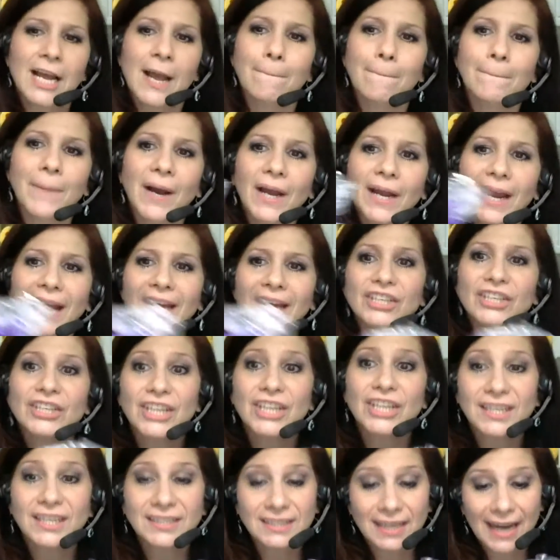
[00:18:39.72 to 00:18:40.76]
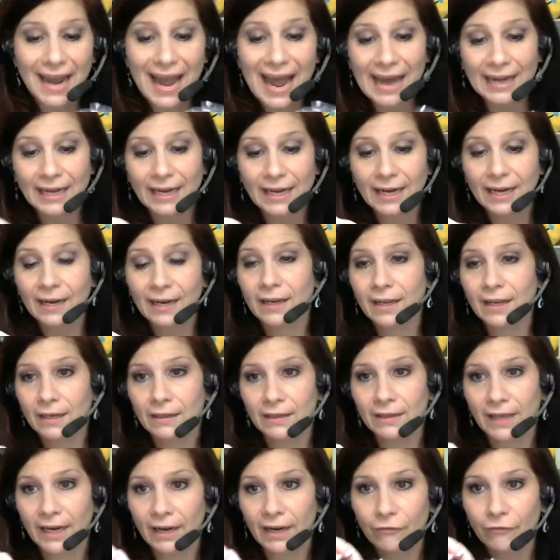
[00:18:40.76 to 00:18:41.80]
but just adding in
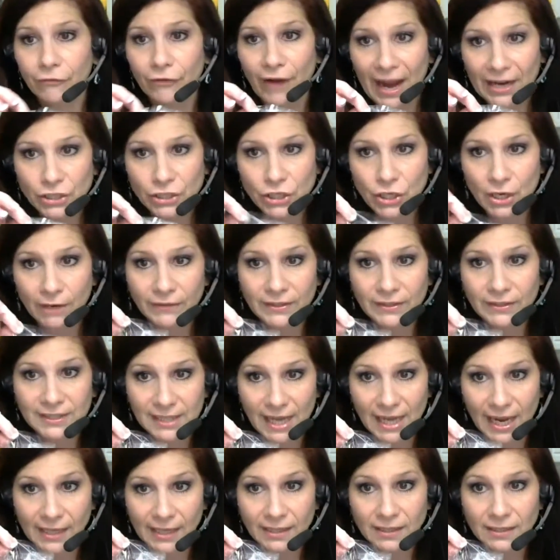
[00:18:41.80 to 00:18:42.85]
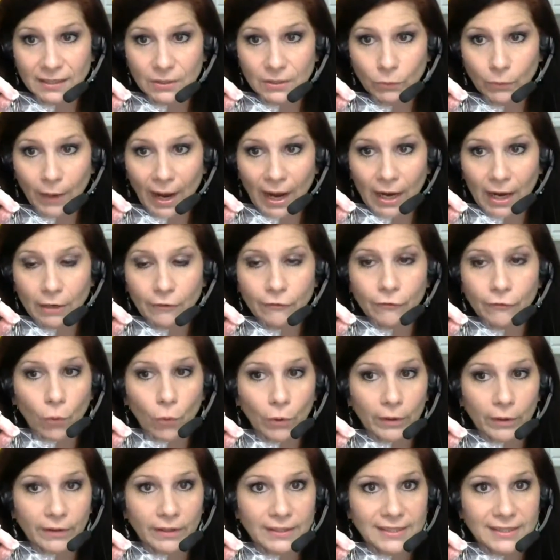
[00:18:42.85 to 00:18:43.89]
like a fraction of a cent, right,
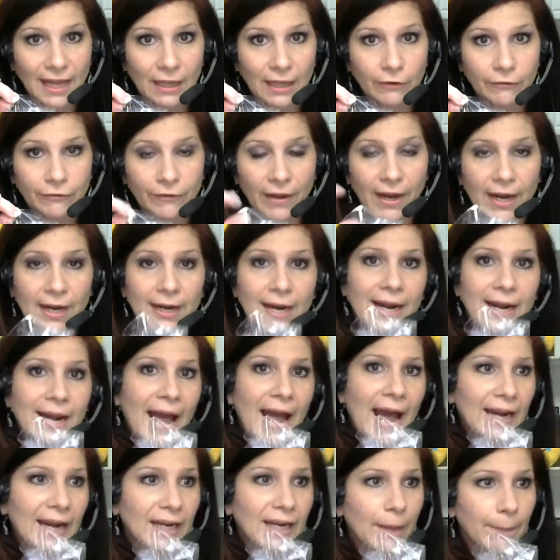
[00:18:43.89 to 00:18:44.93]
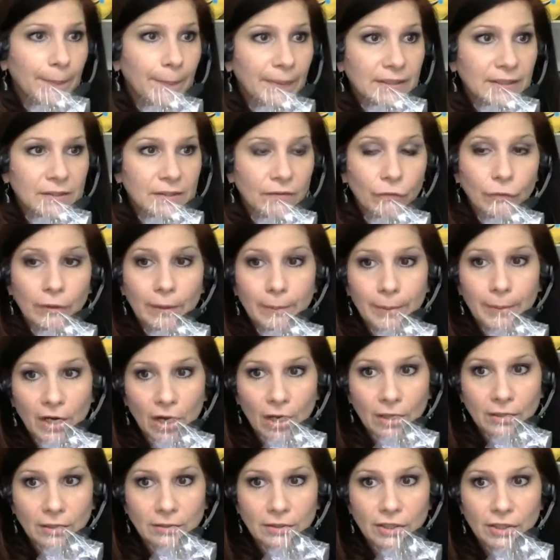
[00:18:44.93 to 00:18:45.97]
for the cellophane and adding a piece of ribbon
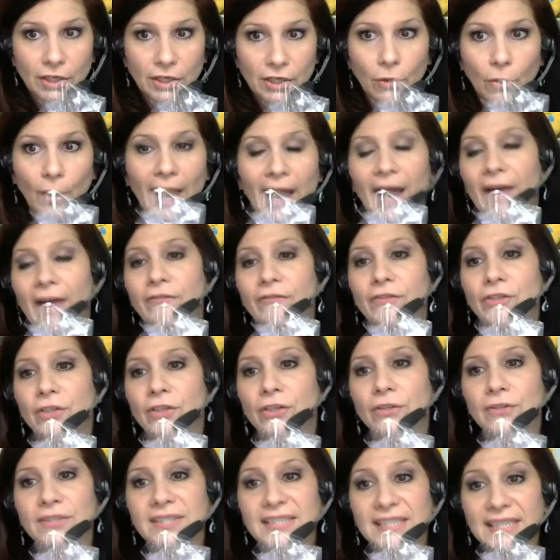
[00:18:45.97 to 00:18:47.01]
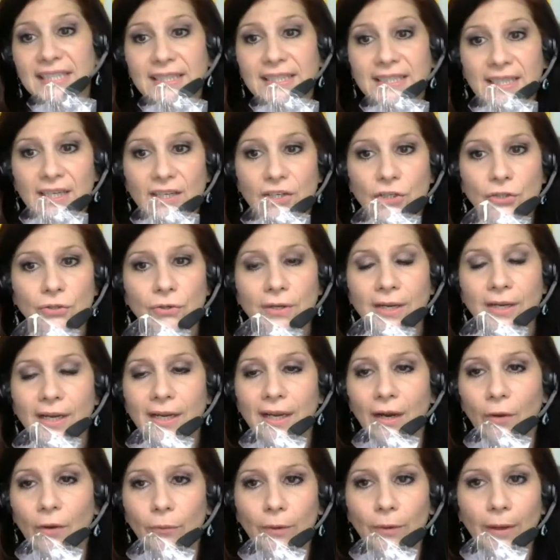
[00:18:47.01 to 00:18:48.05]
on, after a season, you can
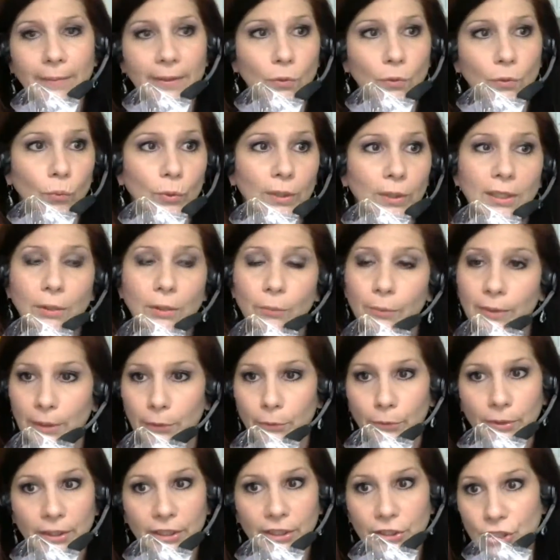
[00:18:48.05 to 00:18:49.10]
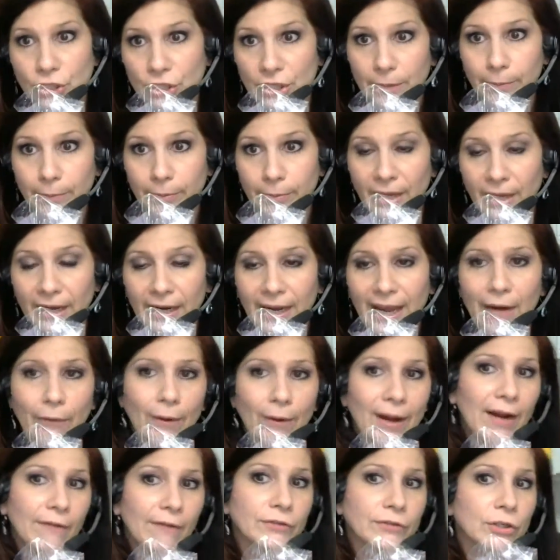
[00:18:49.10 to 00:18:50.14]
get ribbon really, really, really cheap. Like
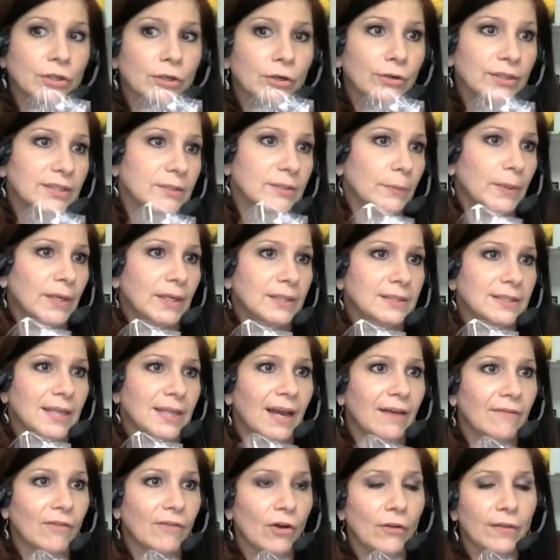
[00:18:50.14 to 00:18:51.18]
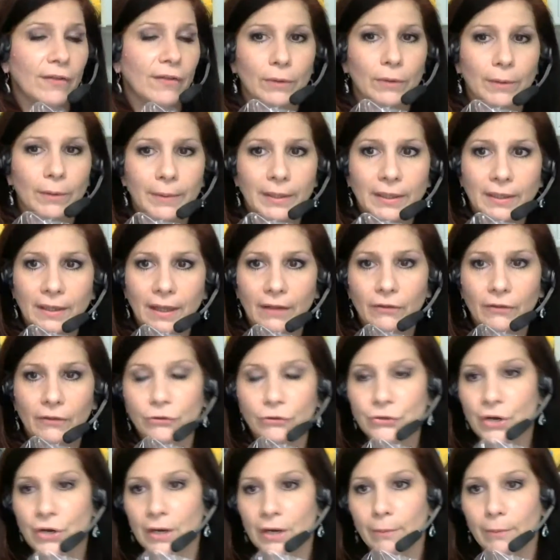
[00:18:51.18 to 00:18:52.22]
right after Christmas, they have all that ribbon that they're
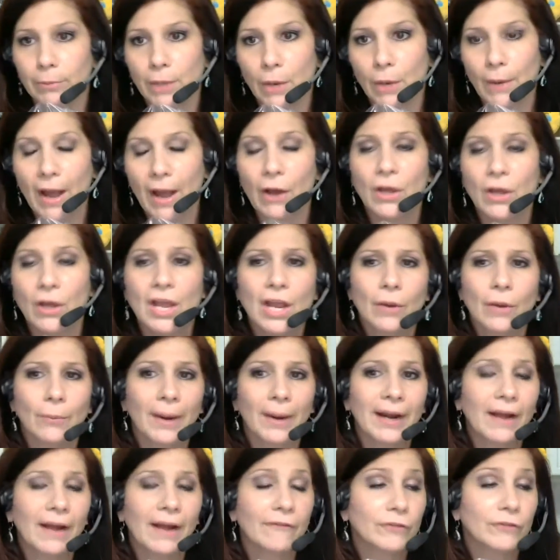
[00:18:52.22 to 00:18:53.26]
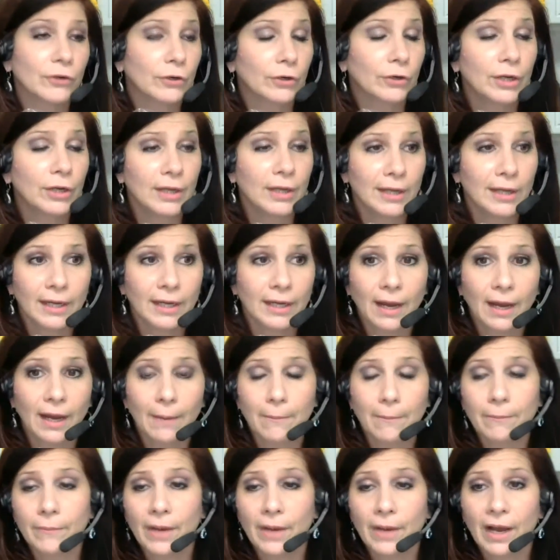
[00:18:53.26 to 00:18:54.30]
trying to blow out. Right after
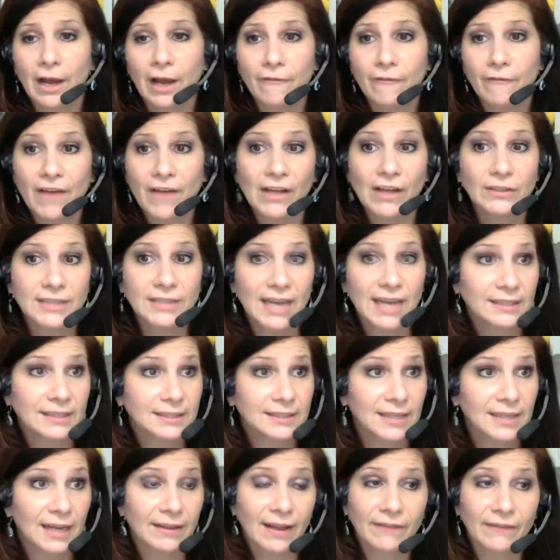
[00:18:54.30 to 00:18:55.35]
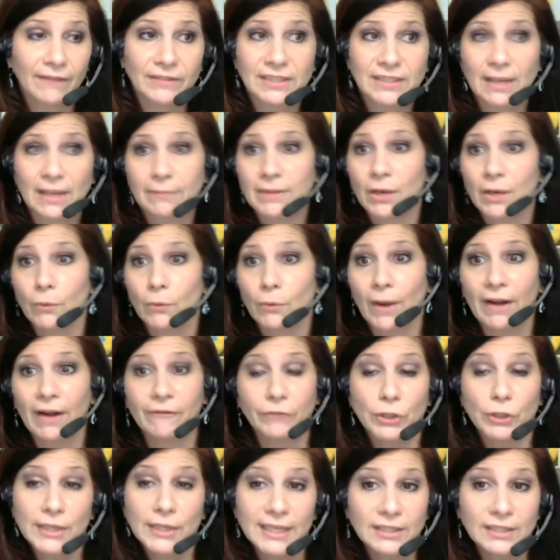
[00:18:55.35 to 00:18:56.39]
Valentine's Day, they have the same thing right
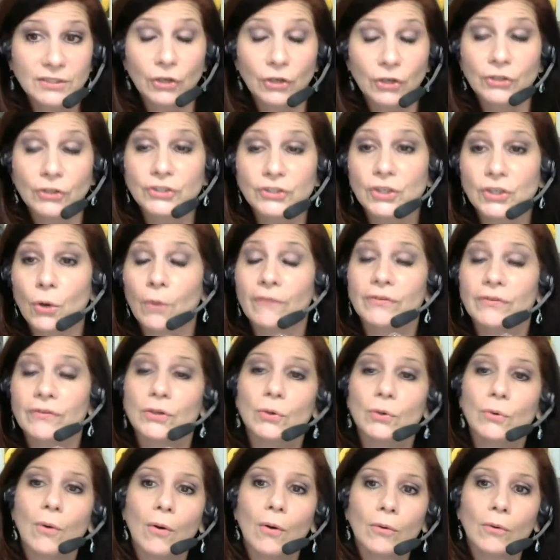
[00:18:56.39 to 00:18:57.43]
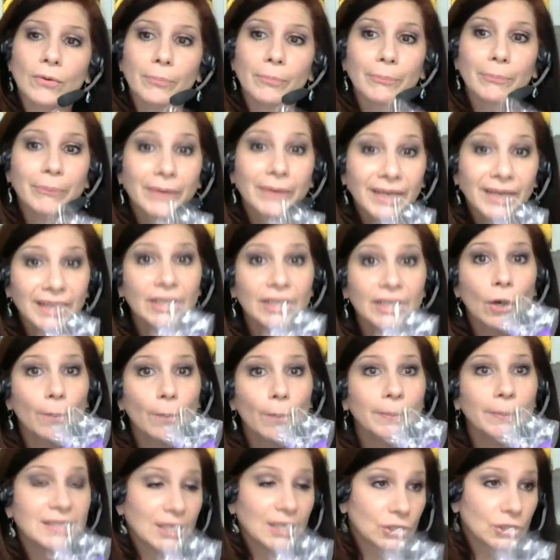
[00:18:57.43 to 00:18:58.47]
after Easter. So if you
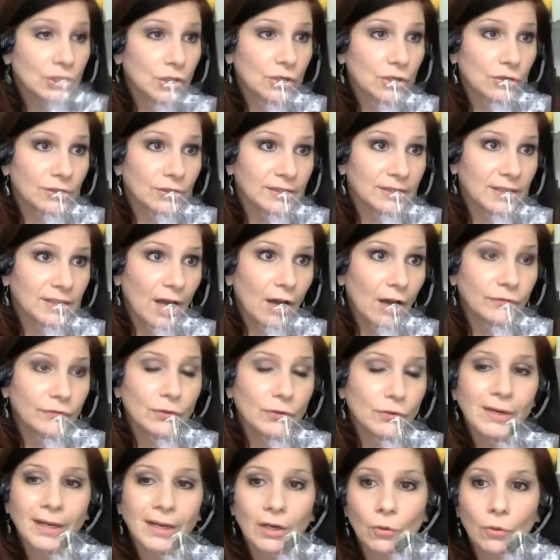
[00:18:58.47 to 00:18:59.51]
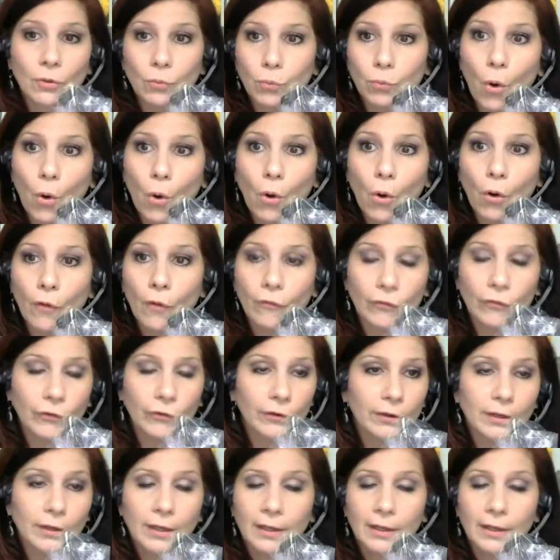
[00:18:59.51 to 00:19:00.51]
position yourself, you can get a roll for